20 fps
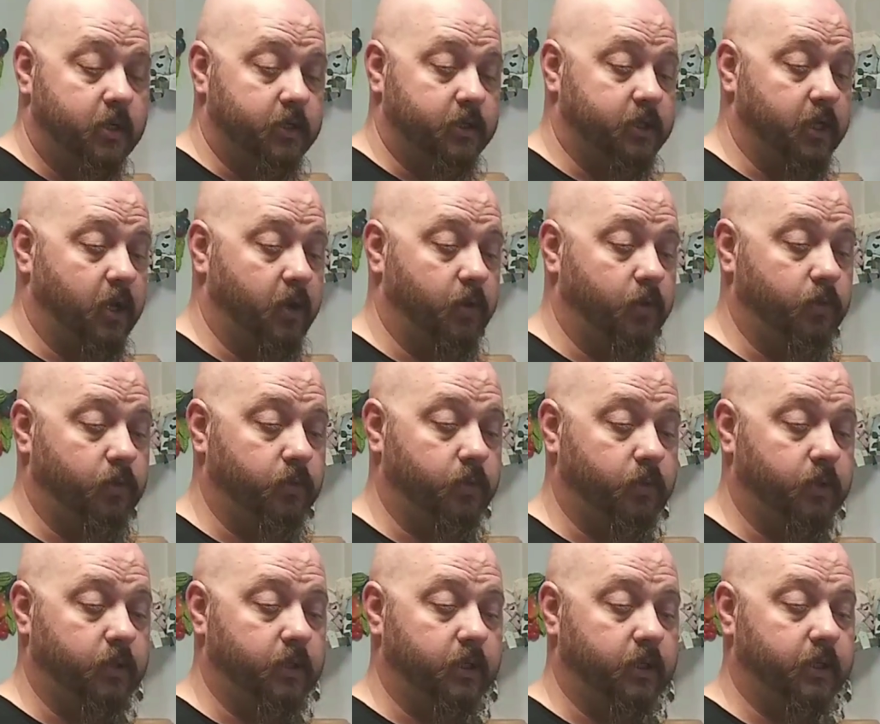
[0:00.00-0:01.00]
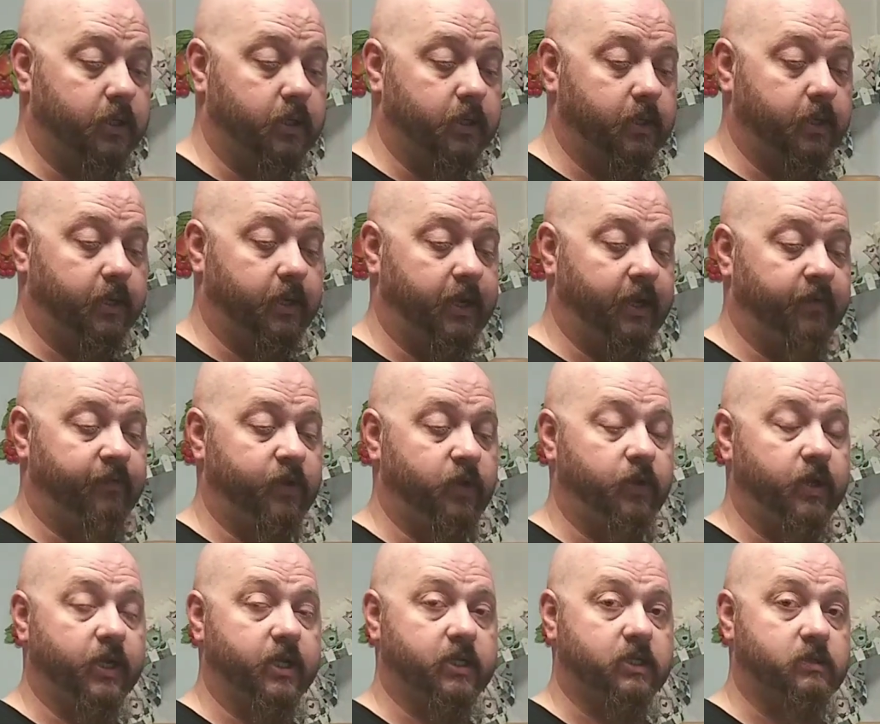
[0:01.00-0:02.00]
So if you
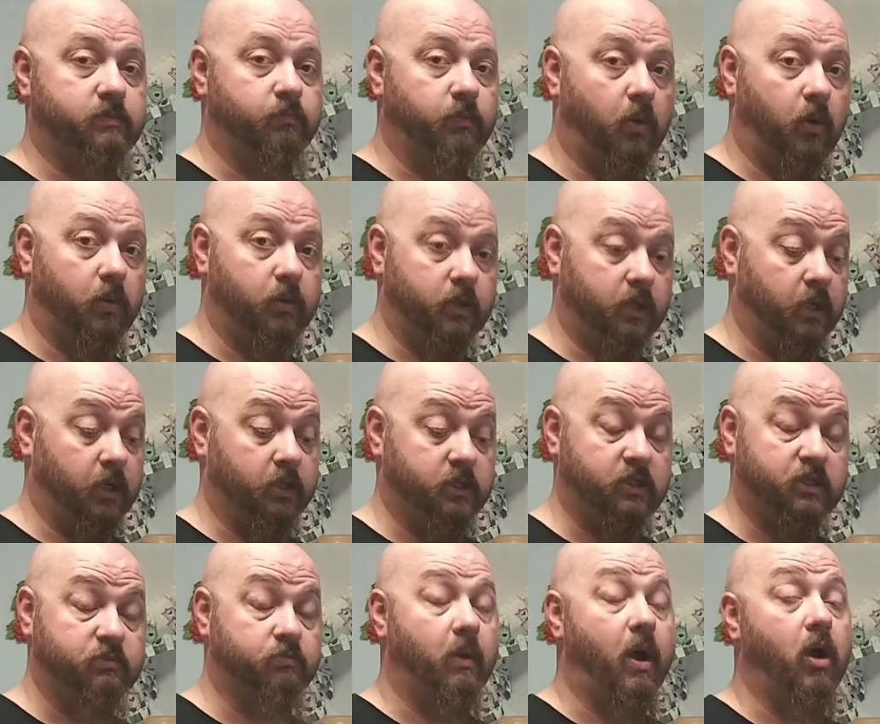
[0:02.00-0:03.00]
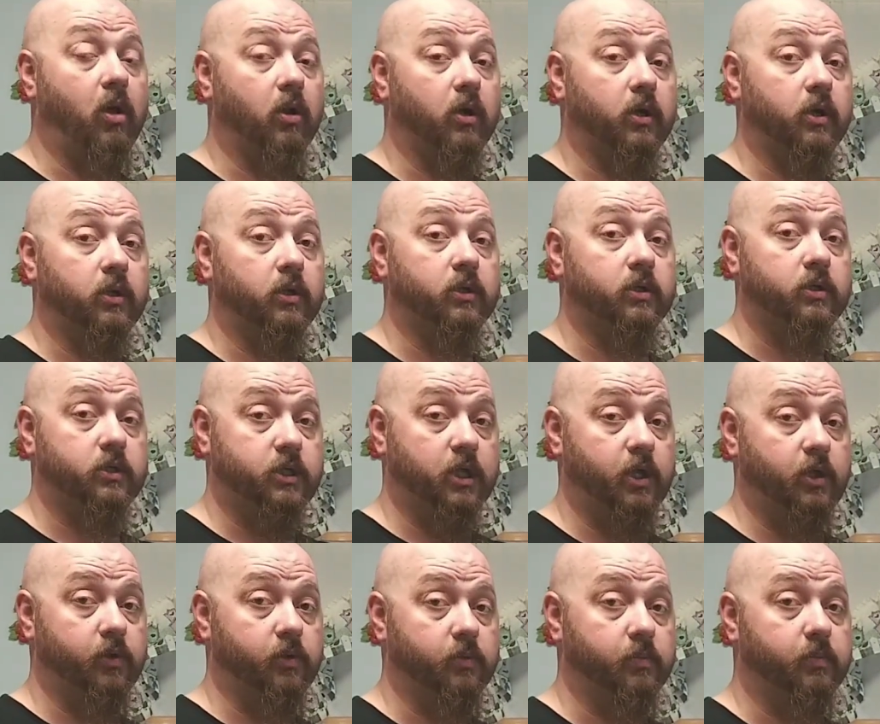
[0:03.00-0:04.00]
get a smaller
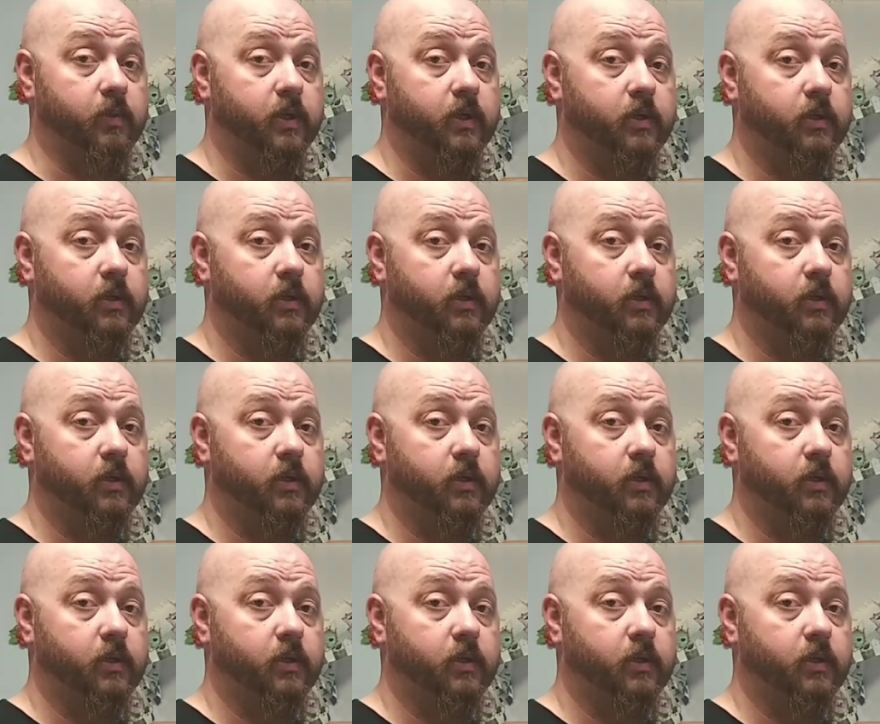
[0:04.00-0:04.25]
tube